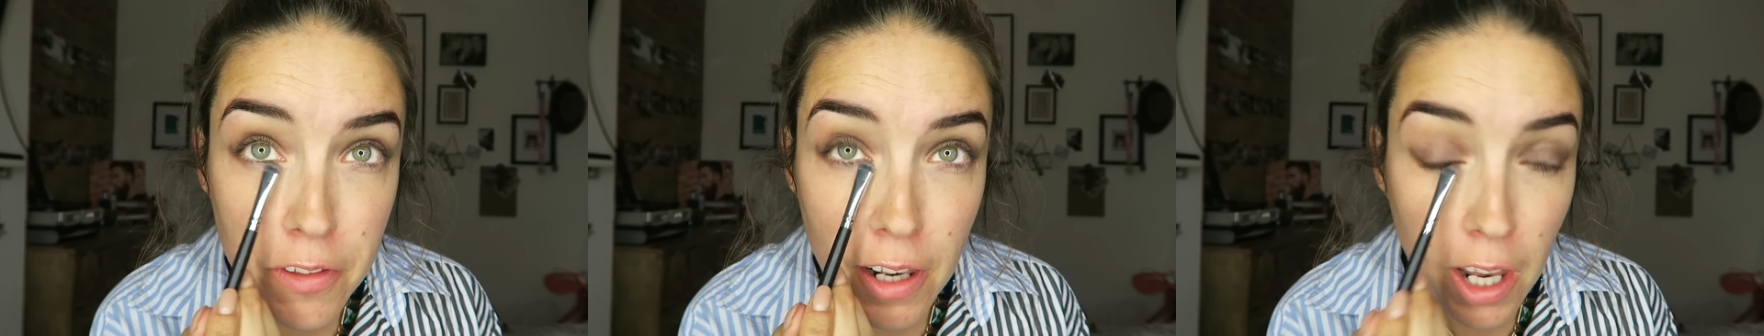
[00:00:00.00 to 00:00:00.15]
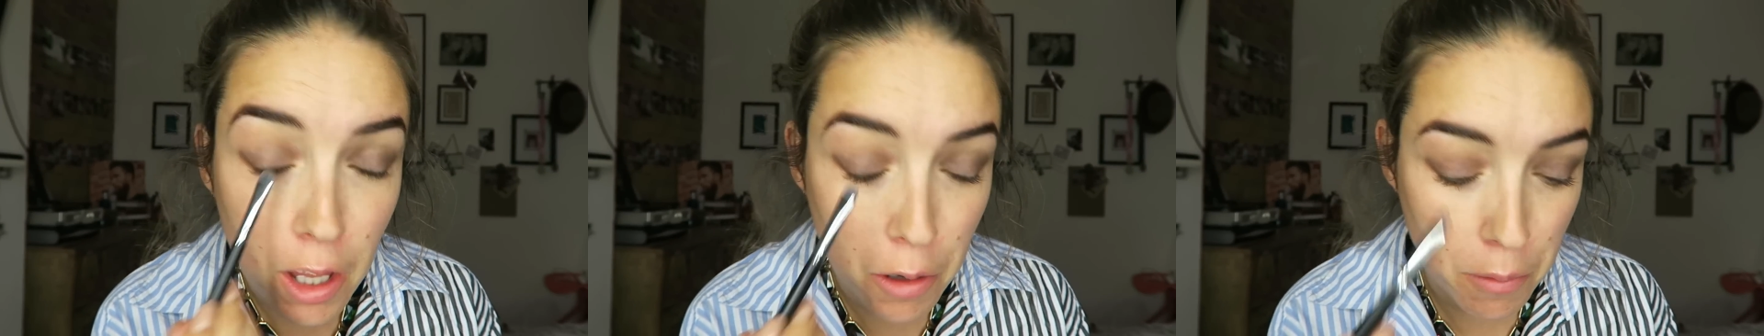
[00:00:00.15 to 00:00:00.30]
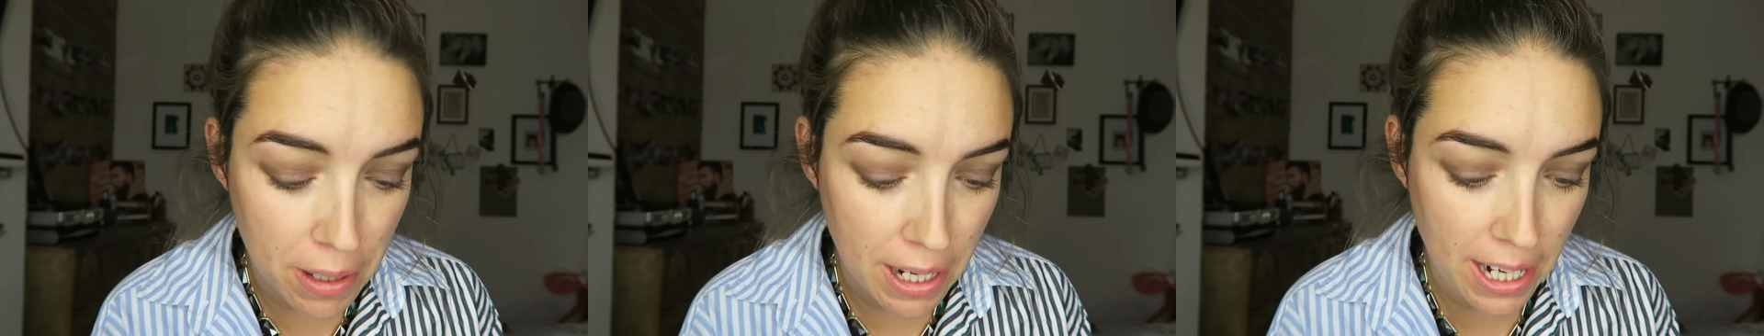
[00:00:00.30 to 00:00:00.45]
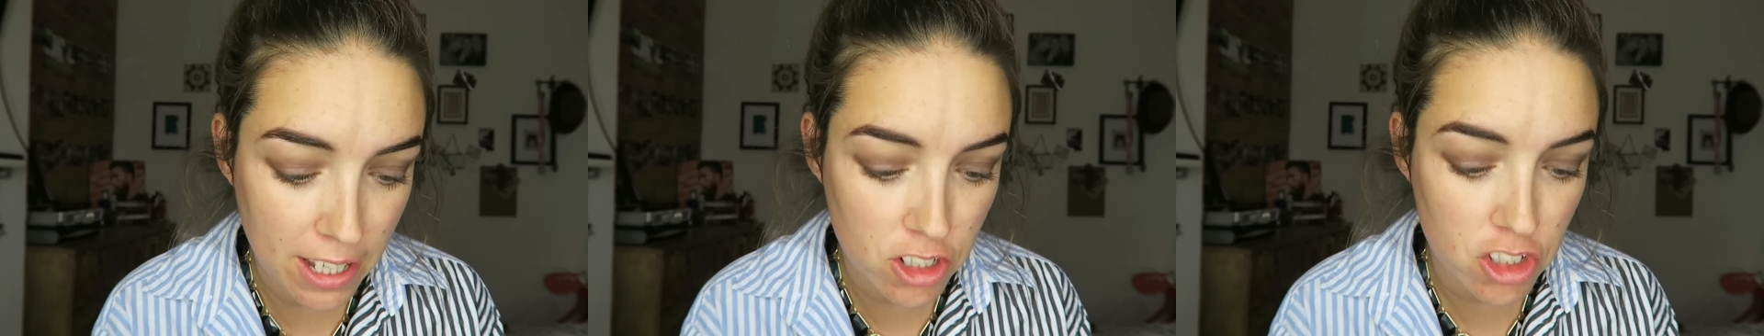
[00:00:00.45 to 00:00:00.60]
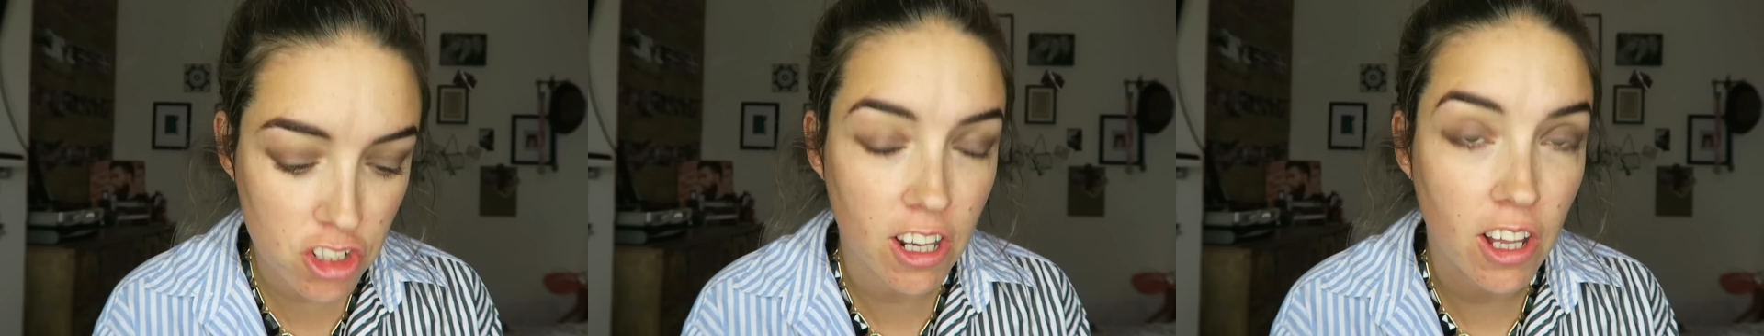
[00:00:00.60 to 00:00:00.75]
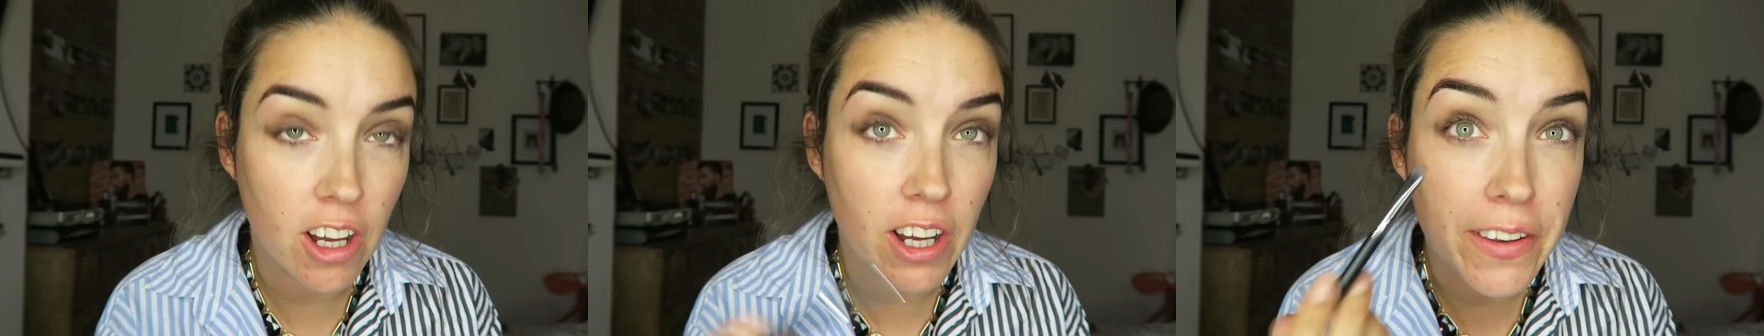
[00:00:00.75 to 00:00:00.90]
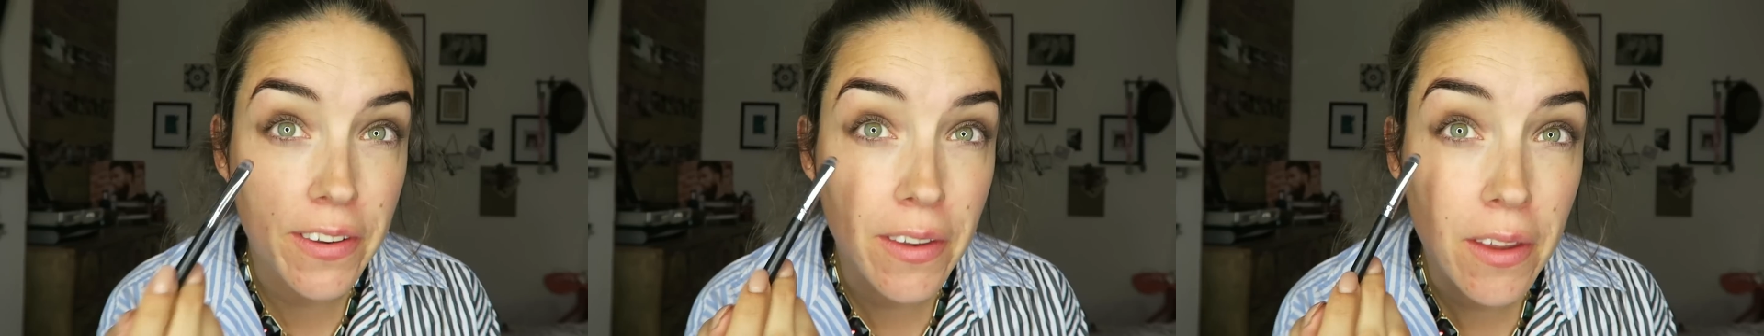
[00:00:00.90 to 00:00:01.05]
the lower lash
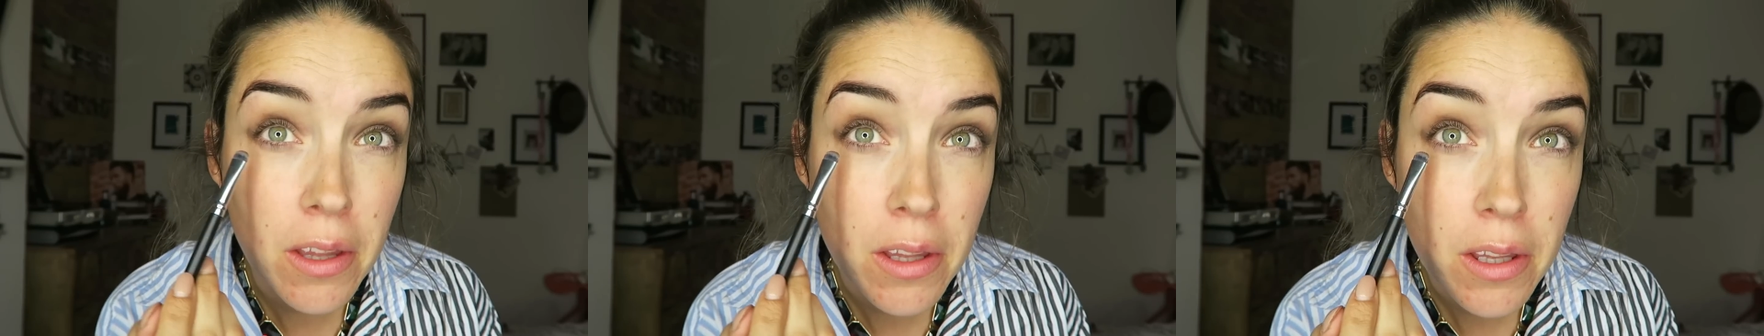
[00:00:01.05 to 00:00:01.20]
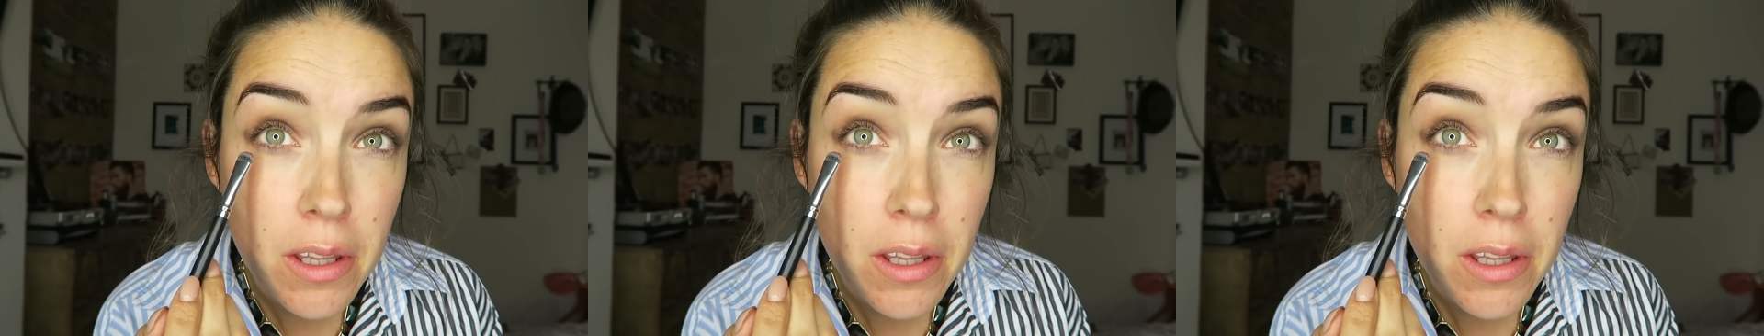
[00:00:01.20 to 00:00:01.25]
line